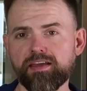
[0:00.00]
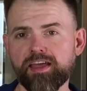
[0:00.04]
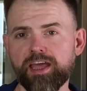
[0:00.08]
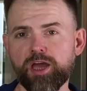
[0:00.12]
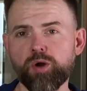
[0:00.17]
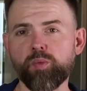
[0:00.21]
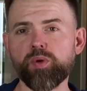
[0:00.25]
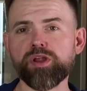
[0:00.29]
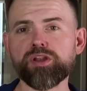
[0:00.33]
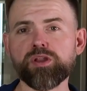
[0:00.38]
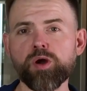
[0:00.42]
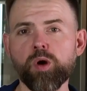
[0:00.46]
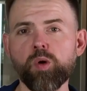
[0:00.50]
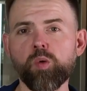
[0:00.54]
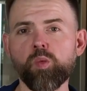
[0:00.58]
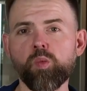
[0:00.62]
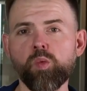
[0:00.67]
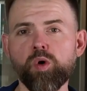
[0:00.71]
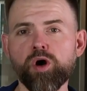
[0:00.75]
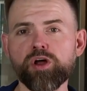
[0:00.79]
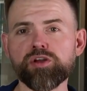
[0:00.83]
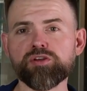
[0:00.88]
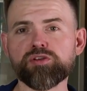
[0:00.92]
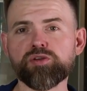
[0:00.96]
And we don't
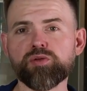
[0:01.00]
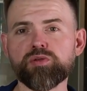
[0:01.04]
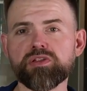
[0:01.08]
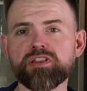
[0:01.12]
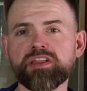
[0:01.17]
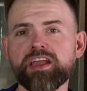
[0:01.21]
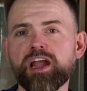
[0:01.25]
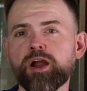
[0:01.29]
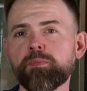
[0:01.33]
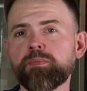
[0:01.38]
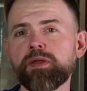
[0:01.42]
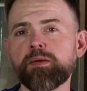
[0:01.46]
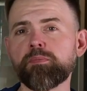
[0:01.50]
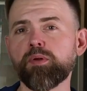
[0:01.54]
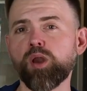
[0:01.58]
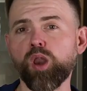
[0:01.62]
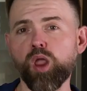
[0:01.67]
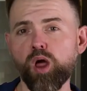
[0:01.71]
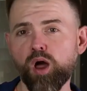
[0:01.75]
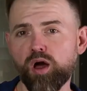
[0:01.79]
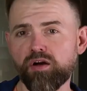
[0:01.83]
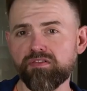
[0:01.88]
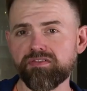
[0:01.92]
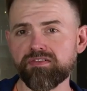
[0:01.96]
want to scare people
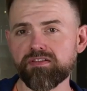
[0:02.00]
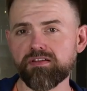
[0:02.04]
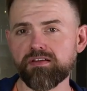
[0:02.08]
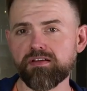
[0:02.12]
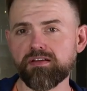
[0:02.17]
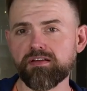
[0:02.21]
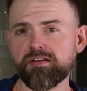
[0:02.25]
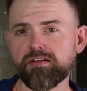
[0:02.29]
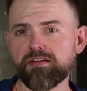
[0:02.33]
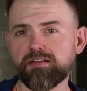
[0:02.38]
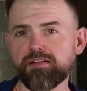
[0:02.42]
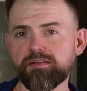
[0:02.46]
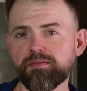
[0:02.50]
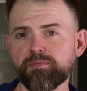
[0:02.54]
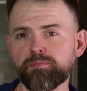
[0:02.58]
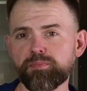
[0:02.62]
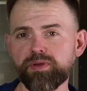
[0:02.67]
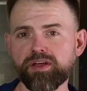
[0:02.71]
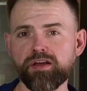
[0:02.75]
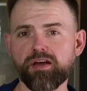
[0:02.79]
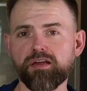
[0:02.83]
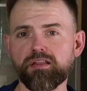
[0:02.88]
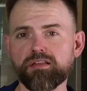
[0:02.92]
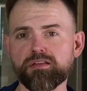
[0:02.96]
off
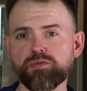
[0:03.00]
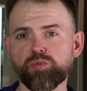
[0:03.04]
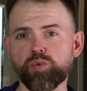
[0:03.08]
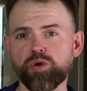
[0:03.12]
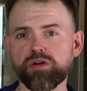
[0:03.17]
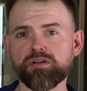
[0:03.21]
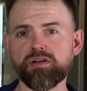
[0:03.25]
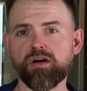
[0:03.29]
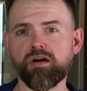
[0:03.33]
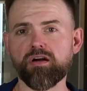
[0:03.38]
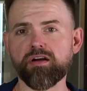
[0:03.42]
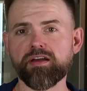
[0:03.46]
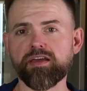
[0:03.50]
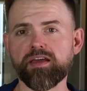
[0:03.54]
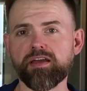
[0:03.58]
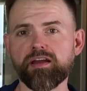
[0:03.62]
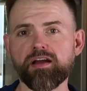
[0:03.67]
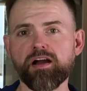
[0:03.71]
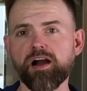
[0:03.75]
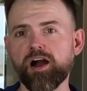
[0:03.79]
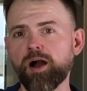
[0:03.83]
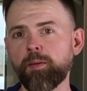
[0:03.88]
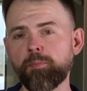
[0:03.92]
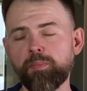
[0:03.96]
because we're
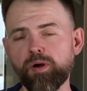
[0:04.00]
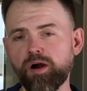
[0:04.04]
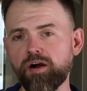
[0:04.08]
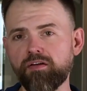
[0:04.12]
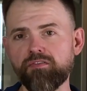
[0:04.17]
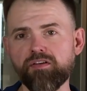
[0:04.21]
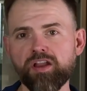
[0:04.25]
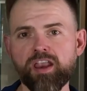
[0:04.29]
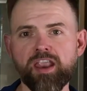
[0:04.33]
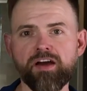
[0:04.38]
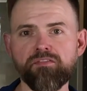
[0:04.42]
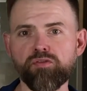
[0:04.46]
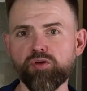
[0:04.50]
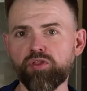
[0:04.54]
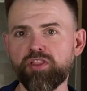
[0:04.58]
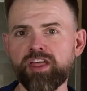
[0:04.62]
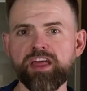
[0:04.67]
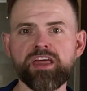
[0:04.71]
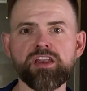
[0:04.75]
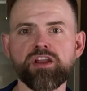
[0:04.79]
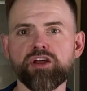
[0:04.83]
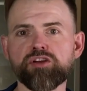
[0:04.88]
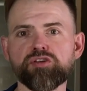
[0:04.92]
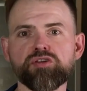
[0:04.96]
talking above a level they
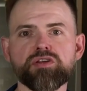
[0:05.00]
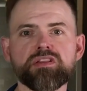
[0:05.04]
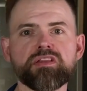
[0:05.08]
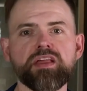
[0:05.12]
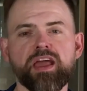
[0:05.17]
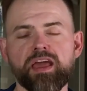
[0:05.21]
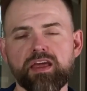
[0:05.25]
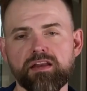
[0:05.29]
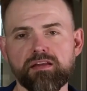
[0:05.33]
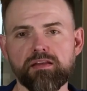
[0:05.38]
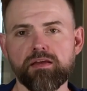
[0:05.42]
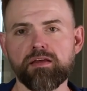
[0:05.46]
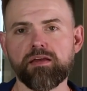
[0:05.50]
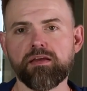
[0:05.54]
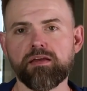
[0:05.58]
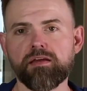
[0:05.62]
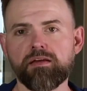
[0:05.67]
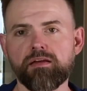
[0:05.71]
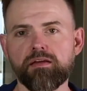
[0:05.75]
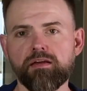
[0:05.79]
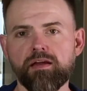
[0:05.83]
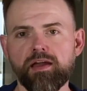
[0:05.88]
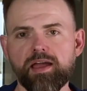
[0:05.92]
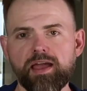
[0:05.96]
can understand.
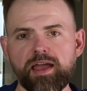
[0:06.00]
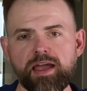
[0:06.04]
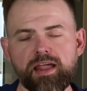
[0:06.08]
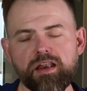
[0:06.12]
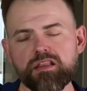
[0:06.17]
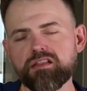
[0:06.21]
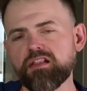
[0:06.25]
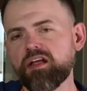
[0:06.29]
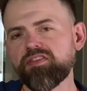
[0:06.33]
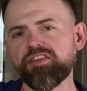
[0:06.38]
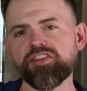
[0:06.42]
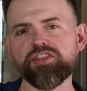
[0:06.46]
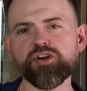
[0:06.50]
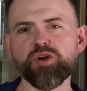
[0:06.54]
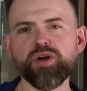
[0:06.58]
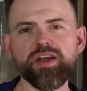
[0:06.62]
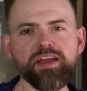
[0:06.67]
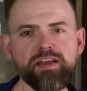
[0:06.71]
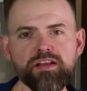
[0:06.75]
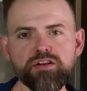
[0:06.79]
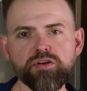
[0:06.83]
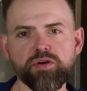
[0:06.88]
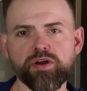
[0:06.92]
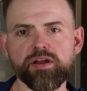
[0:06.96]
And it's not that they're
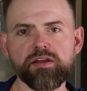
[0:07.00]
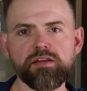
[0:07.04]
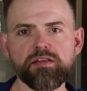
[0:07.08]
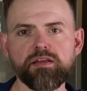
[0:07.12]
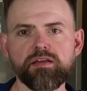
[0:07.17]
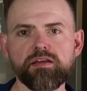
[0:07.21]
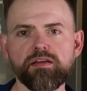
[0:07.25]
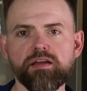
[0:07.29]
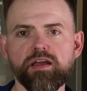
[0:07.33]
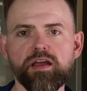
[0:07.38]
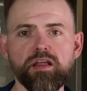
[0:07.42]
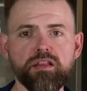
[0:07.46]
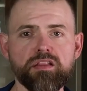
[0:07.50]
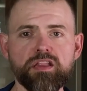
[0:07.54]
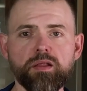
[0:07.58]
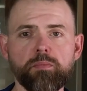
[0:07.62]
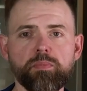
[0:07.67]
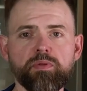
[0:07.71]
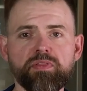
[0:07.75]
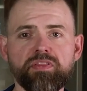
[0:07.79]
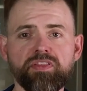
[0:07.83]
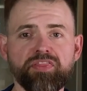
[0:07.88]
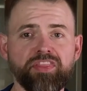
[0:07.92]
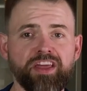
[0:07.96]
ignorant, it's
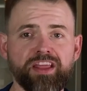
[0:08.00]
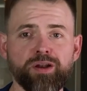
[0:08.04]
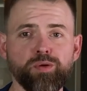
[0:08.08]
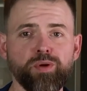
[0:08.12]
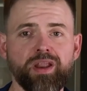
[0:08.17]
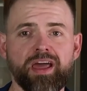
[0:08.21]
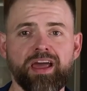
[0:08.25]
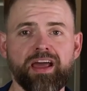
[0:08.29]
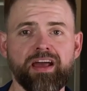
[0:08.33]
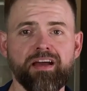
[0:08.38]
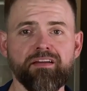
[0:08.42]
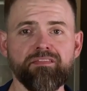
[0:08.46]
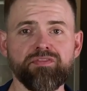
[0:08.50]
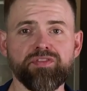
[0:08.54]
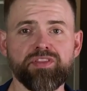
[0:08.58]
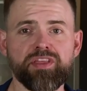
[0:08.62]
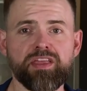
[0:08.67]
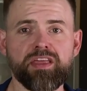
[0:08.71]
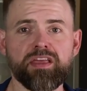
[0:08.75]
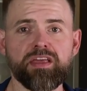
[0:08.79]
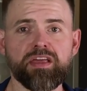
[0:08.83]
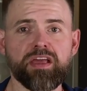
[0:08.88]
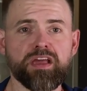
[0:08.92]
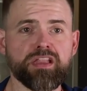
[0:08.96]
simply that they don't have
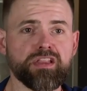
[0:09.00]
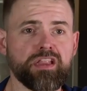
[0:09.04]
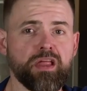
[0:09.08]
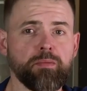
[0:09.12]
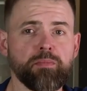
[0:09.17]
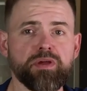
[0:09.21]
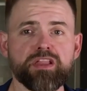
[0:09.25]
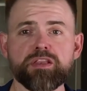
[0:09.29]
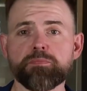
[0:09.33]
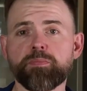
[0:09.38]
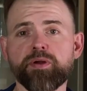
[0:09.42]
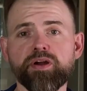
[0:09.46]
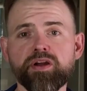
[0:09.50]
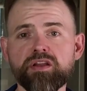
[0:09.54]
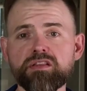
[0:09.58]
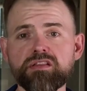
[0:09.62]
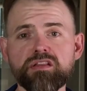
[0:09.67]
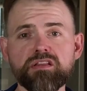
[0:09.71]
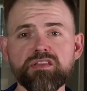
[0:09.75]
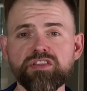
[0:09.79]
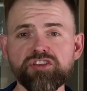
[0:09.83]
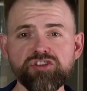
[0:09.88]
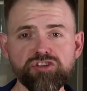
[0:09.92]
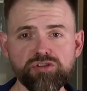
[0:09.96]
the same
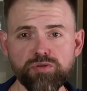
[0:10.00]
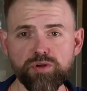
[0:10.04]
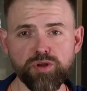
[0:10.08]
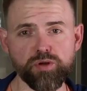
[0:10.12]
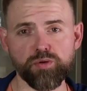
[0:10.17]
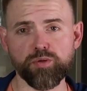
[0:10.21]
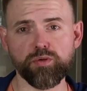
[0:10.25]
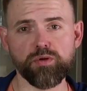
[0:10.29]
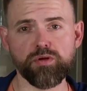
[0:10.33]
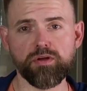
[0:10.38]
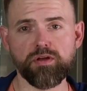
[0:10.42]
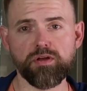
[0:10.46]
experiences that you do.